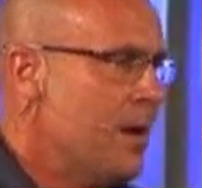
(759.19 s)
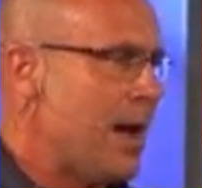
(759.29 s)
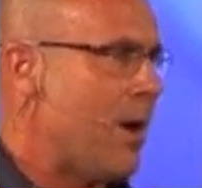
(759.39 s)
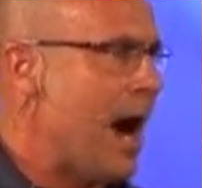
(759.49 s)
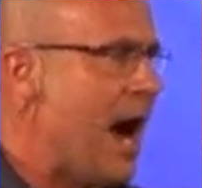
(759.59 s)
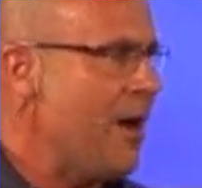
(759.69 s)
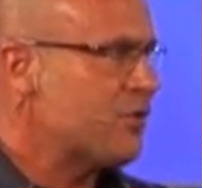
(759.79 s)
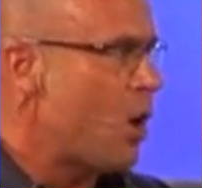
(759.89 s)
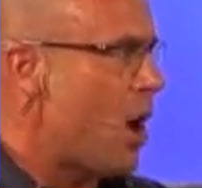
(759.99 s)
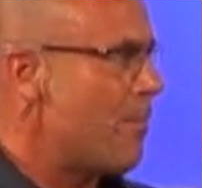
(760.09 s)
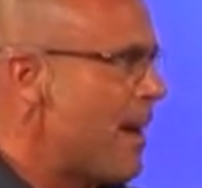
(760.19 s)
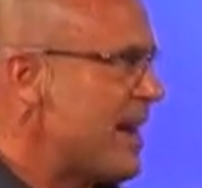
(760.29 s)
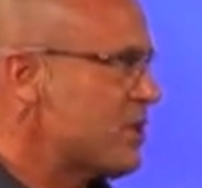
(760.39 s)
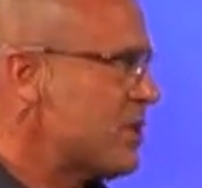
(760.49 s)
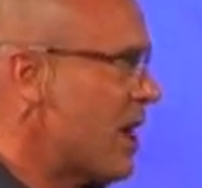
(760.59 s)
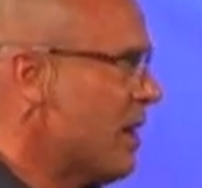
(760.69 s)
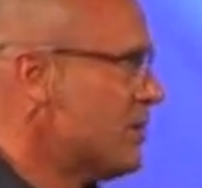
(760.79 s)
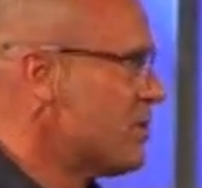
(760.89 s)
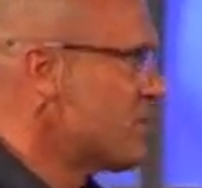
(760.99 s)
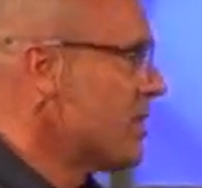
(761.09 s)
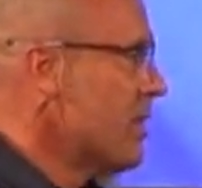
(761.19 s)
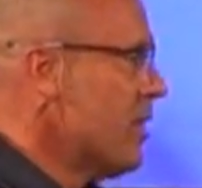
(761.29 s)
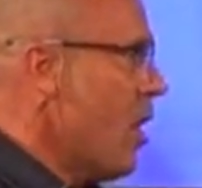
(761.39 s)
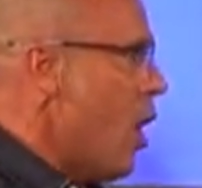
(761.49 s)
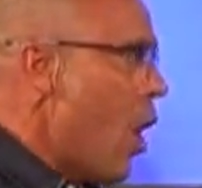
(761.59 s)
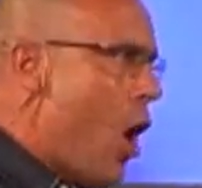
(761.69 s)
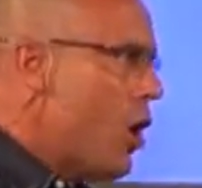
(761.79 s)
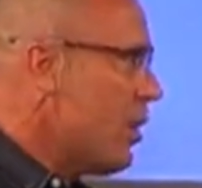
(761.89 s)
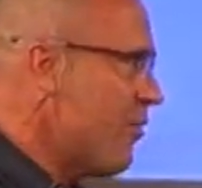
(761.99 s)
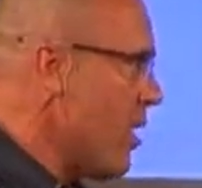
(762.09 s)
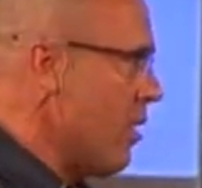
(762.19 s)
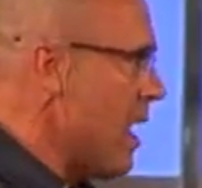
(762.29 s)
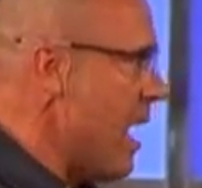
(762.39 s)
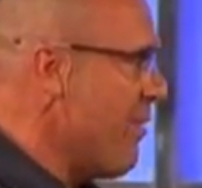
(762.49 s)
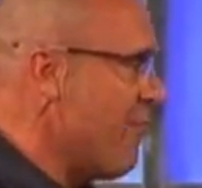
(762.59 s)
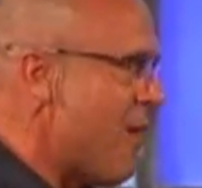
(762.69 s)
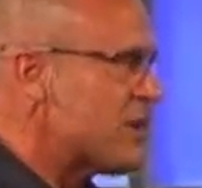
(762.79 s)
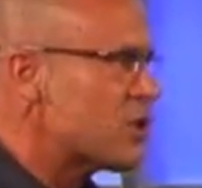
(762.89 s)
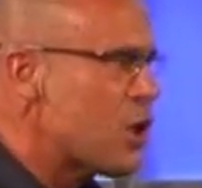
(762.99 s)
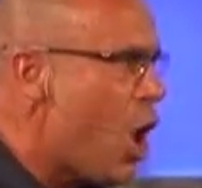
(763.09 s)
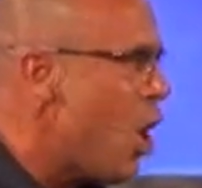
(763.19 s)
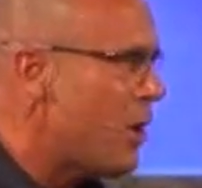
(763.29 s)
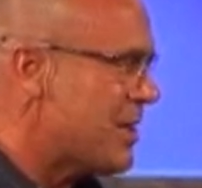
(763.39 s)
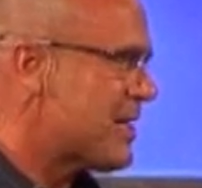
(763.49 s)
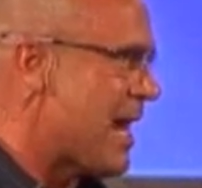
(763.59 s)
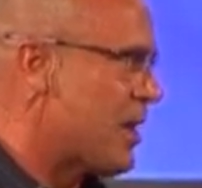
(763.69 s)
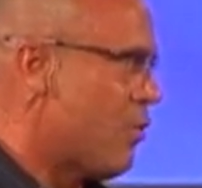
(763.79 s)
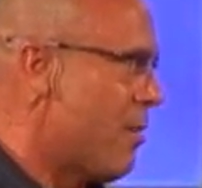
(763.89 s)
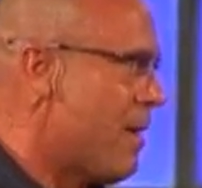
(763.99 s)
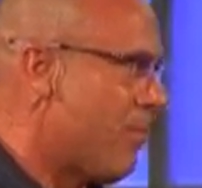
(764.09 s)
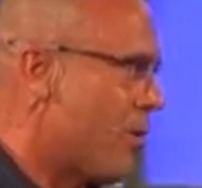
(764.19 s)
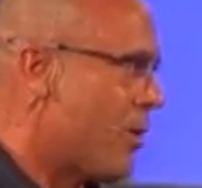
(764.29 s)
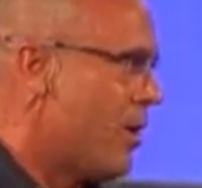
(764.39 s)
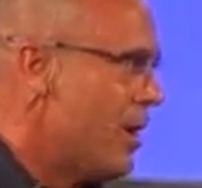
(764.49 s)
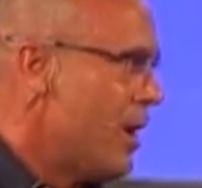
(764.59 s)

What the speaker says: Now, I've taught my sons all of their life, for as long as I can remember,